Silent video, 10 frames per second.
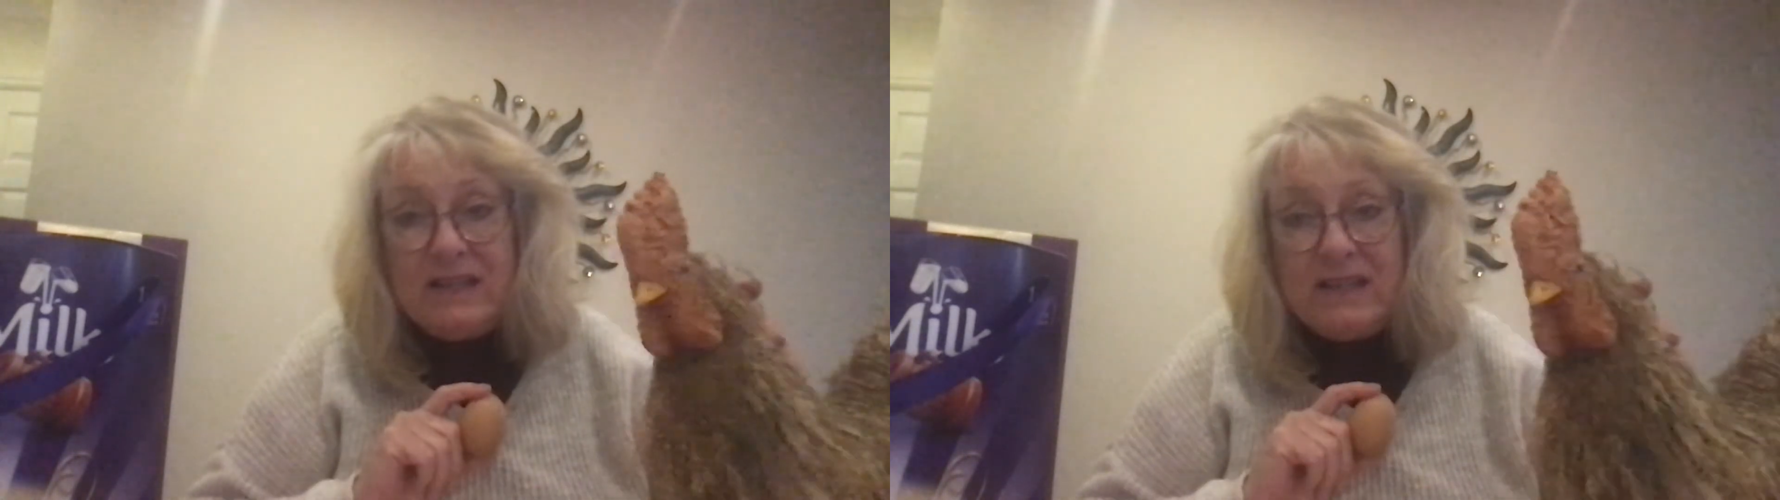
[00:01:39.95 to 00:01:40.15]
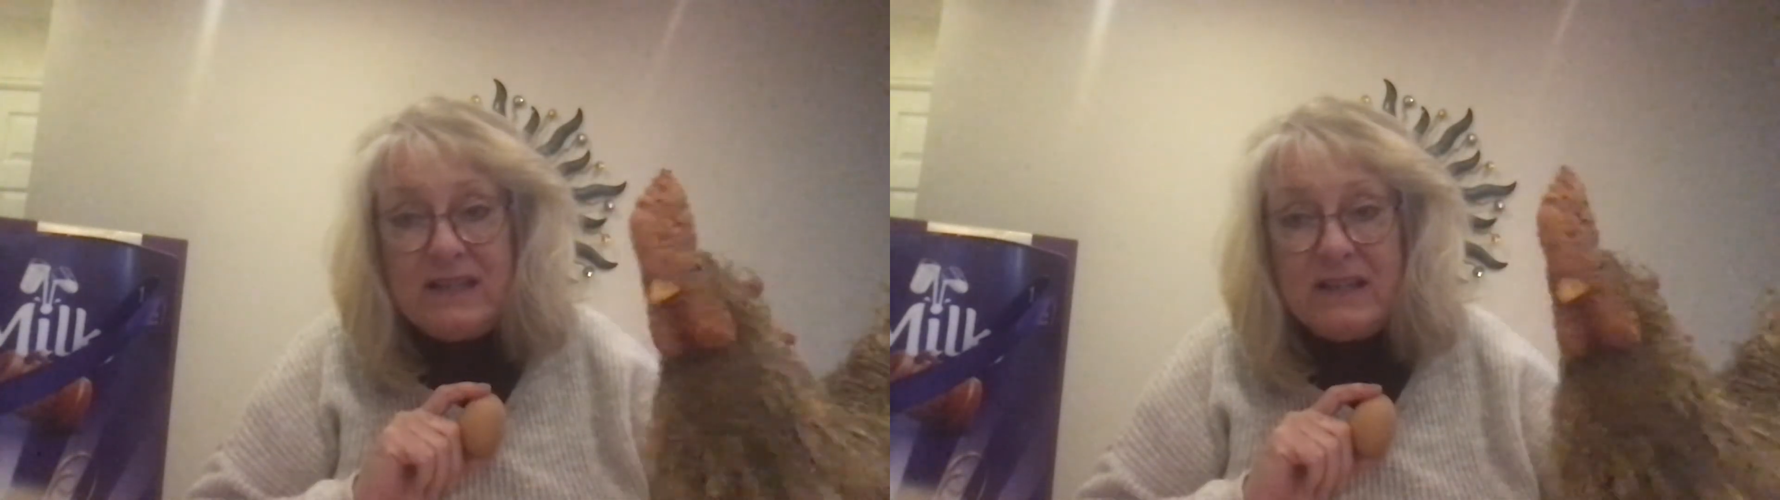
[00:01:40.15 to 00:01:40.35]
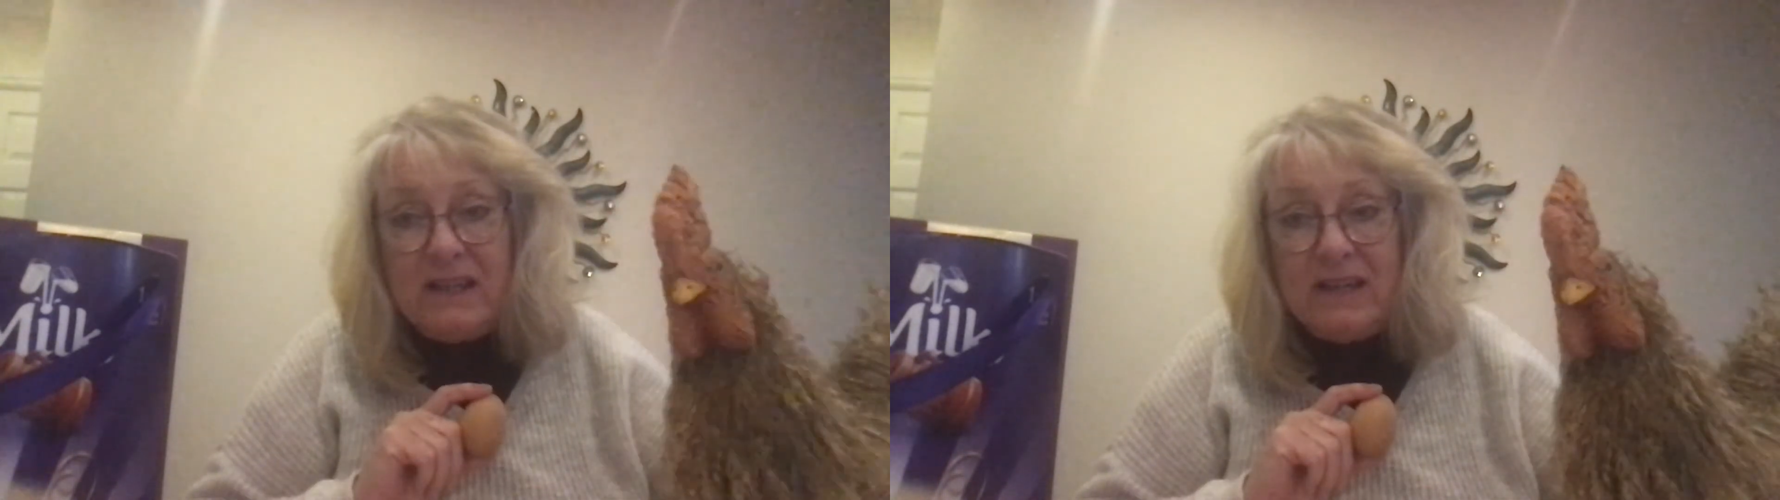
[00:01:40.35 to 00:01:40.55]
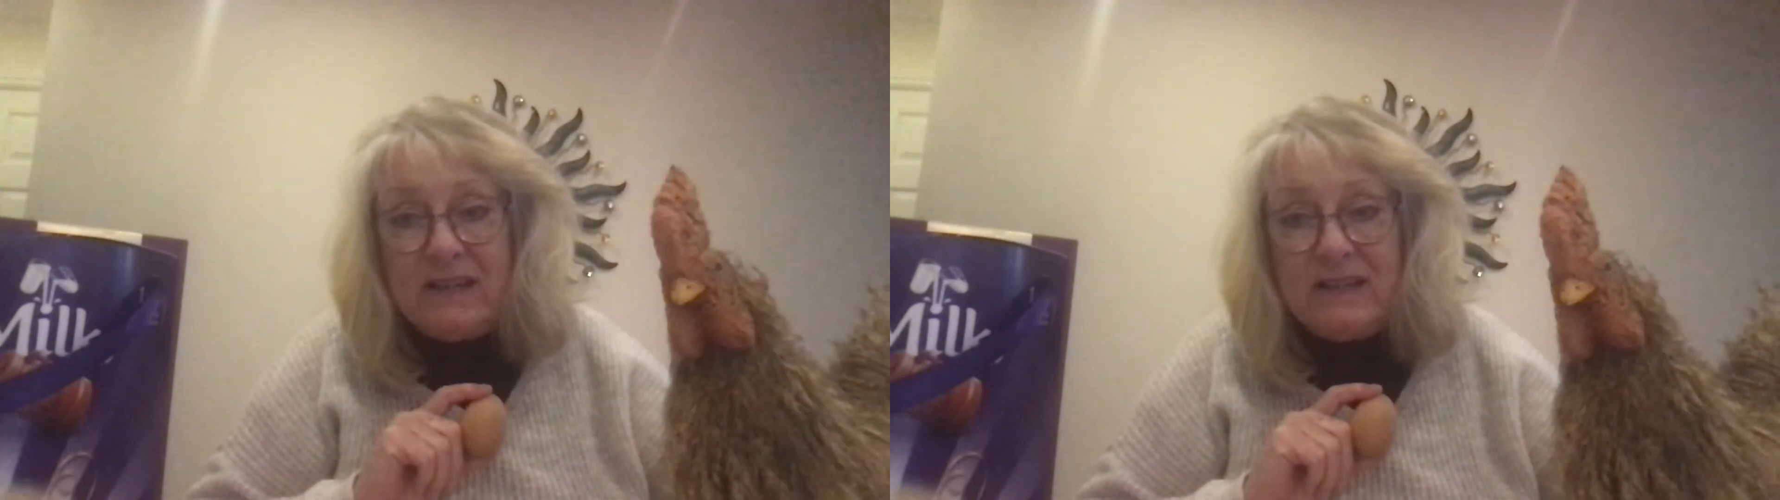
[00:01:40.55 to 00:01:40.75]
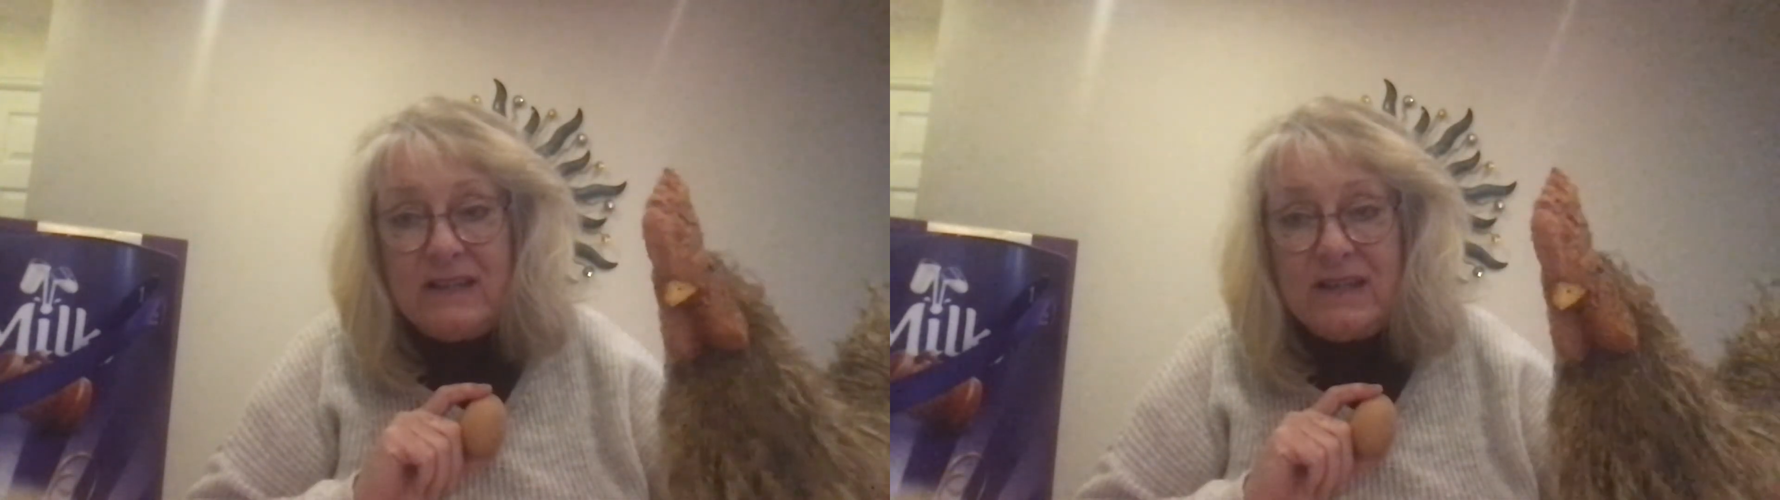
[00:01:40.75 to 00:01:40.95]
This is
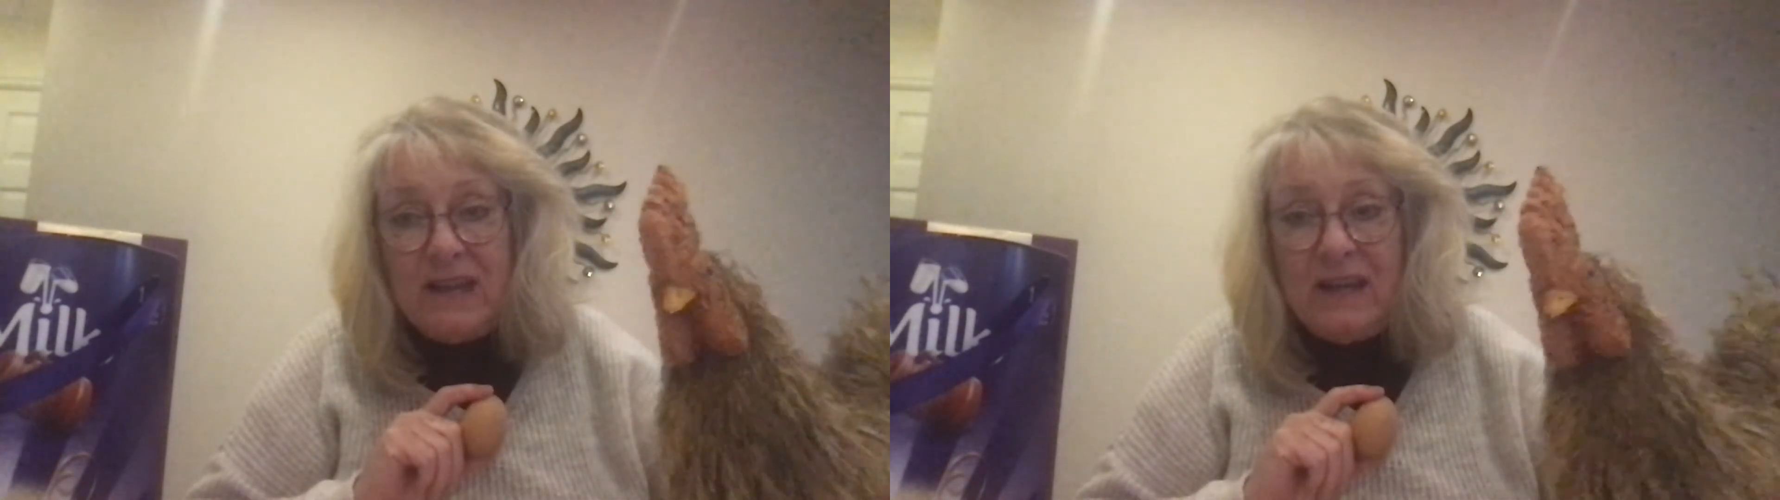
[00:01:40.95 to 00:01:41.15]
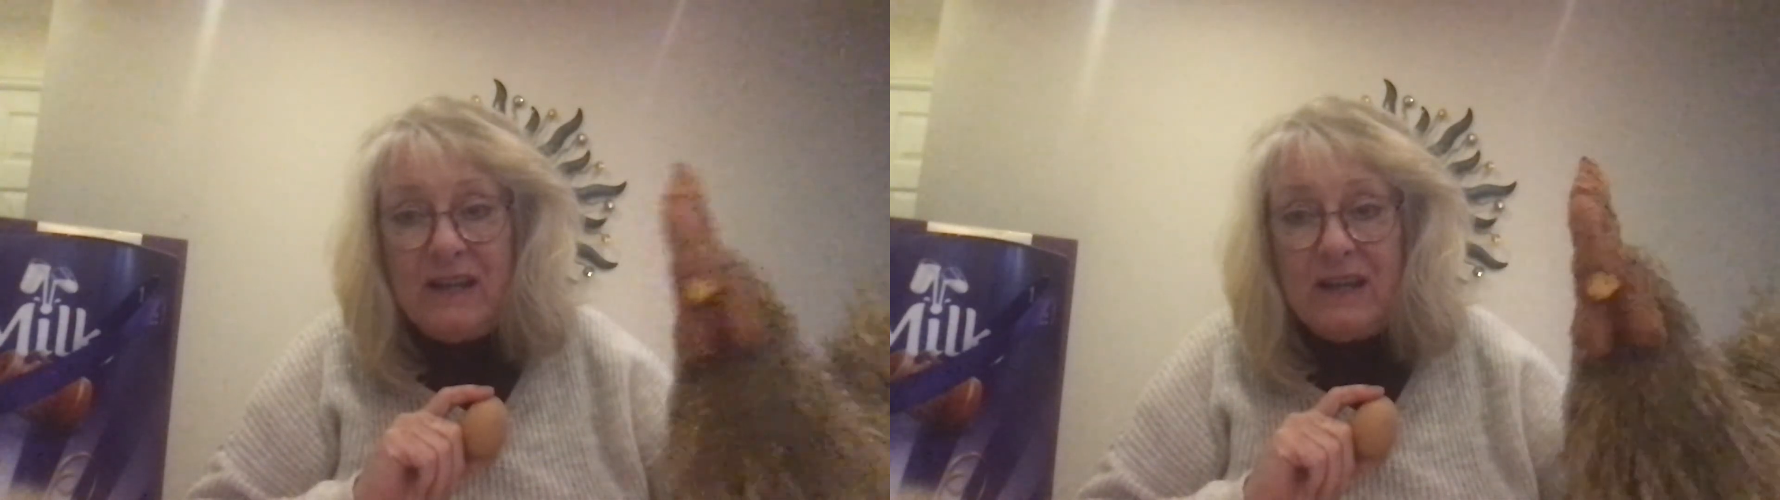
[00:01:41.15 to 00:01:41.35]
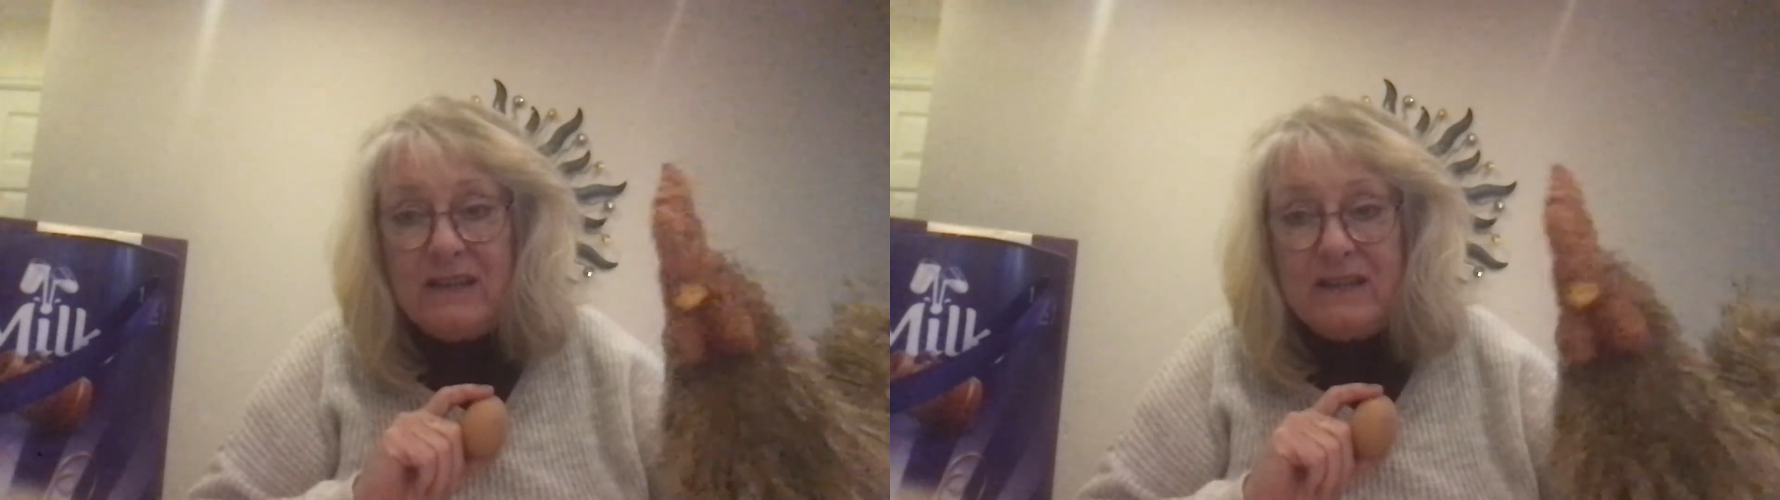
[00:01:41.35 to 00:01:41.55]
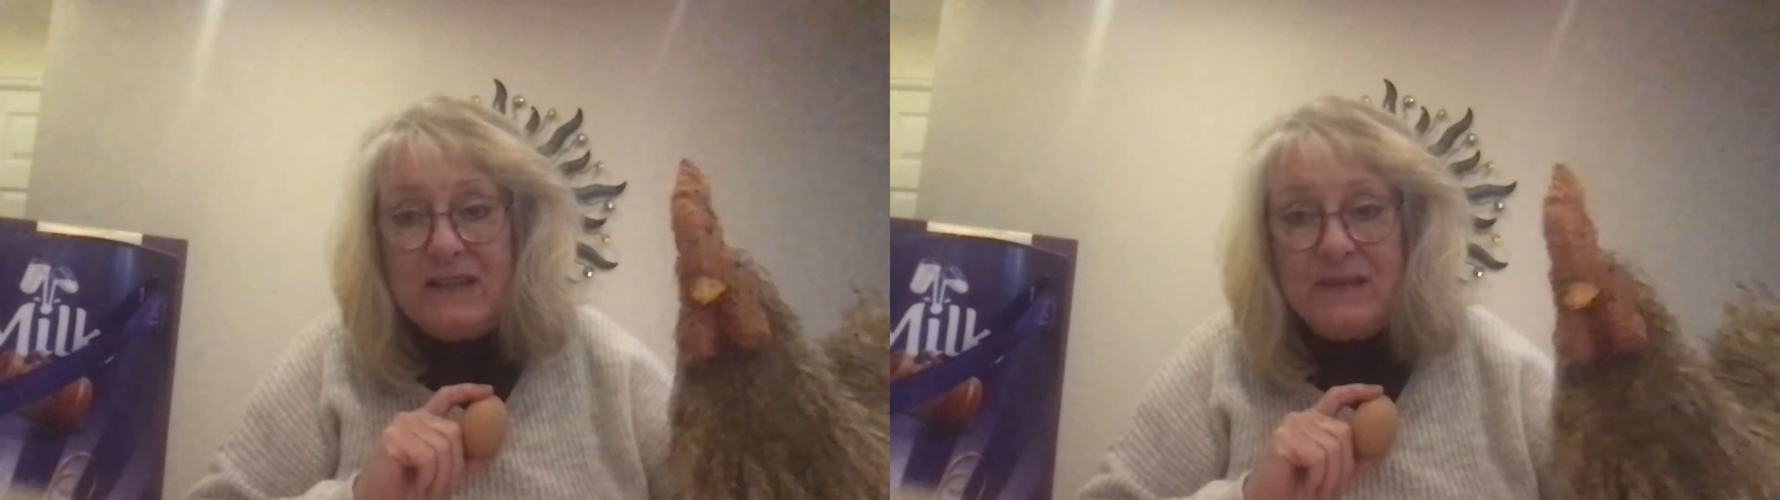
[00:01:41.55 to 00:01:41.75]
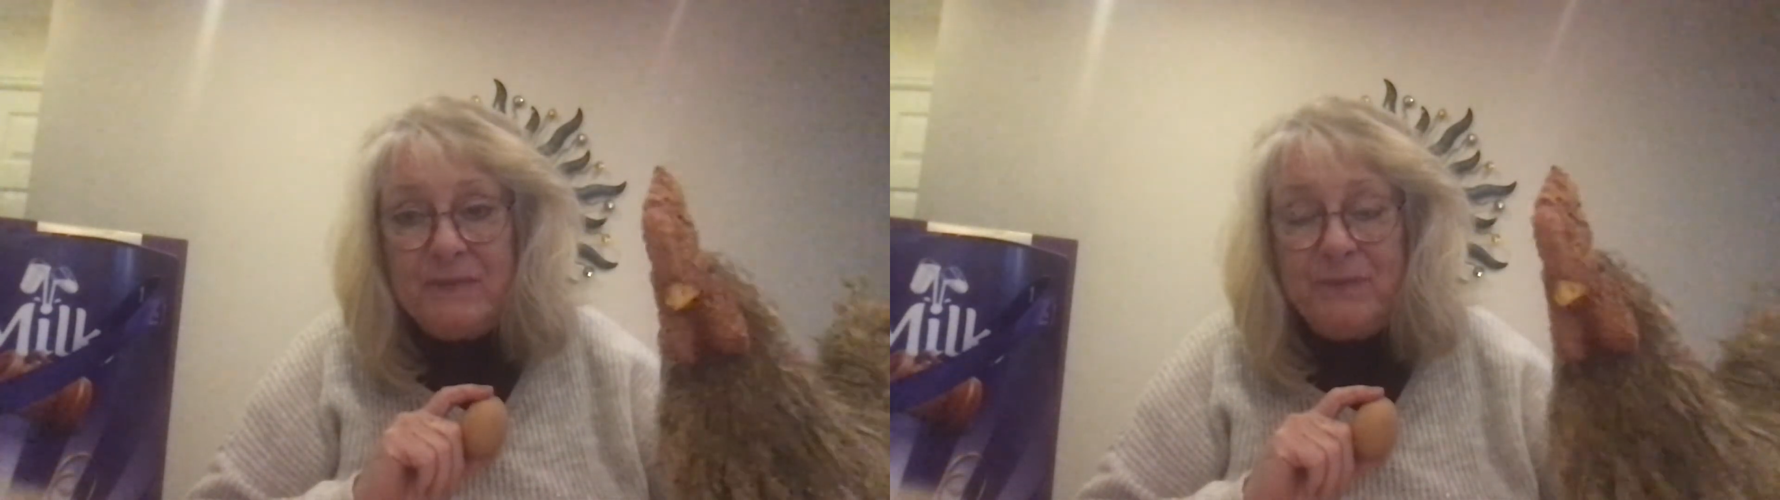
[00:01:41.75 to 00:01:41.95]
Clarence. Hi, Clarence.